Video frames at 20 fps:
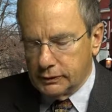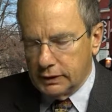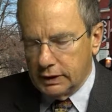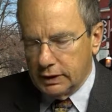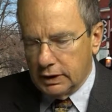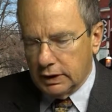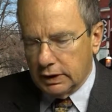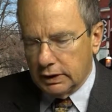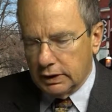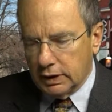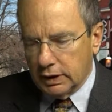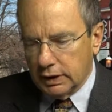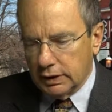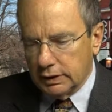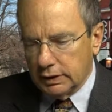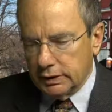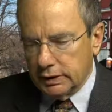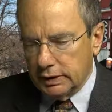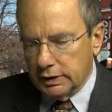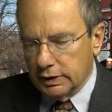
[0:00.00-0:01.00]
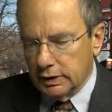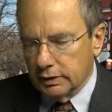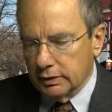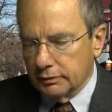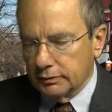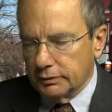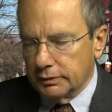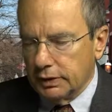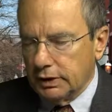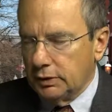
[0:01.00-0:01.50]
on
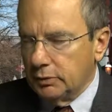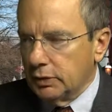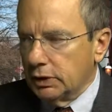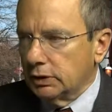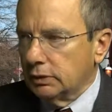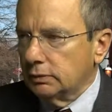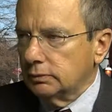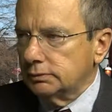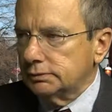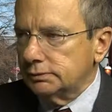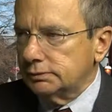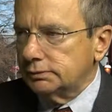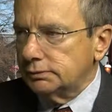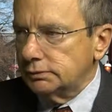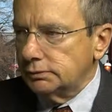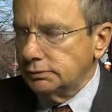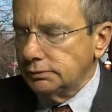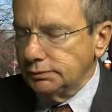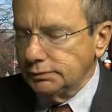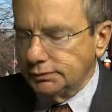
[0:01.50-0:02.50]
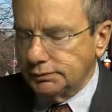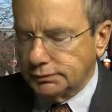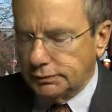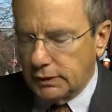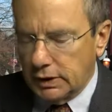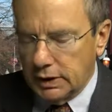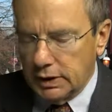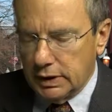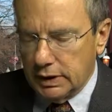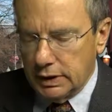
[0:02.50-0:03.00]
the email,
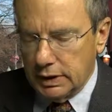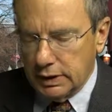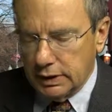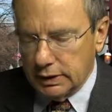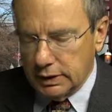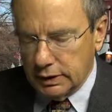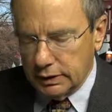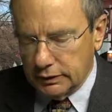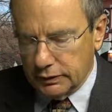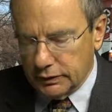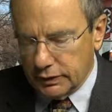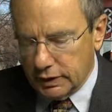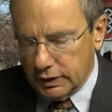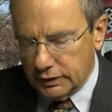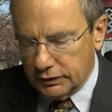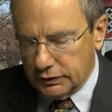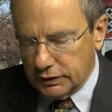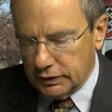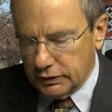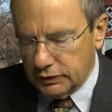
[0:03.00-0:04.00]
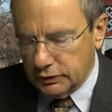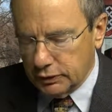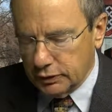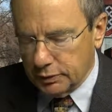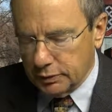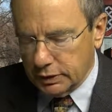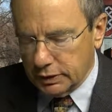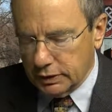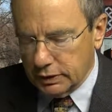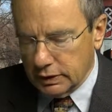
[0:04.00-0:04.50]
and I said to
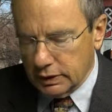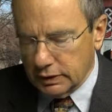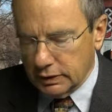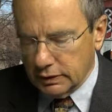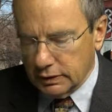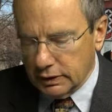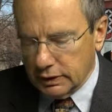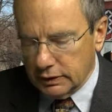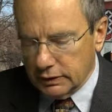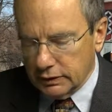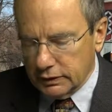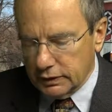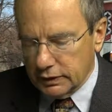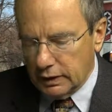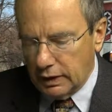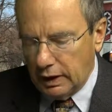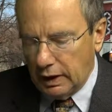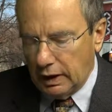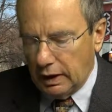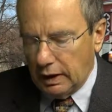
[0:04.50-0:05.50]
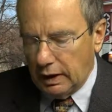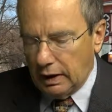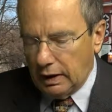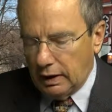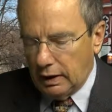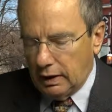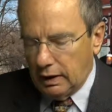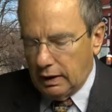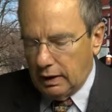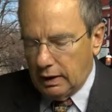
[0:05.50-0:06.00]
him,
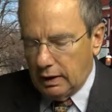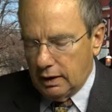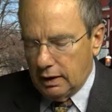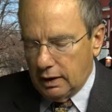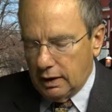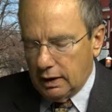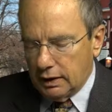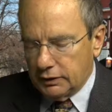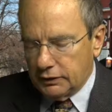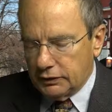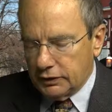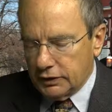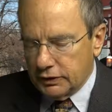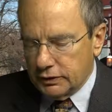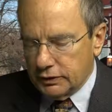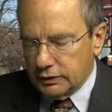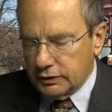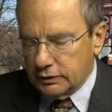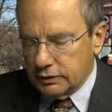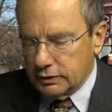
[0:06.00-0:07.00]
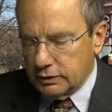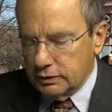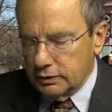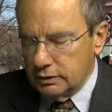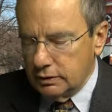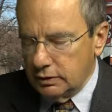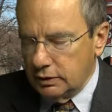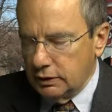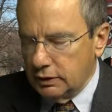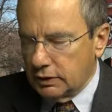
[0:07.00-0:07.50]
I said
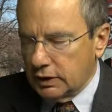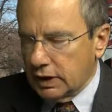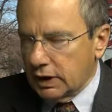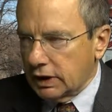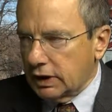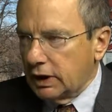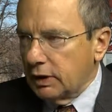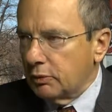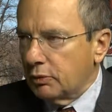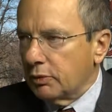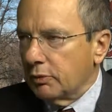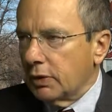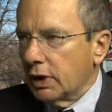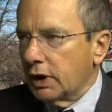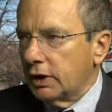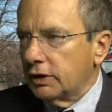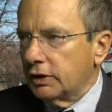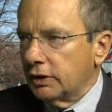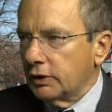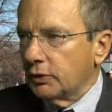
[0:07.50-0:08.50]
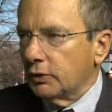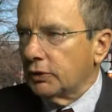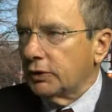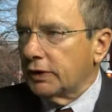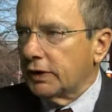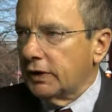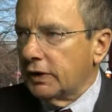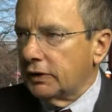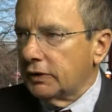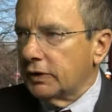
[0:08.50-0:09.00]
you got to keep in mind the old
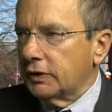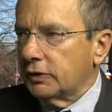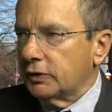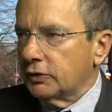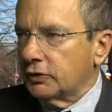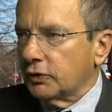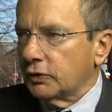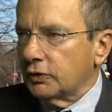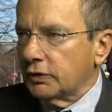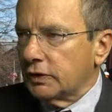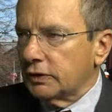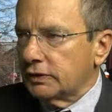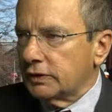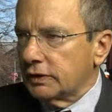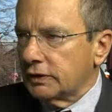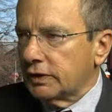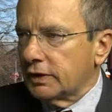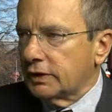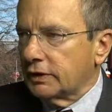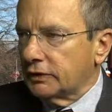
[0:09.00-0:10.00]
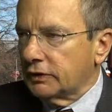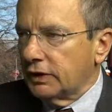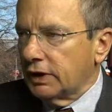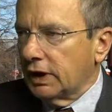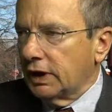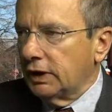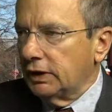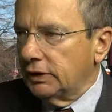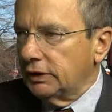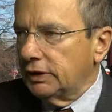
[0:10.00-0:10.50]
saying that there's no such thing as an
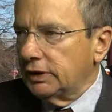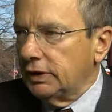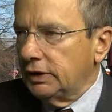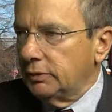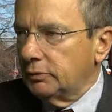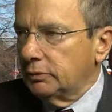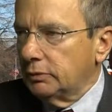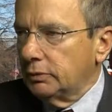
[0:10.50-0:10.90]
I in team.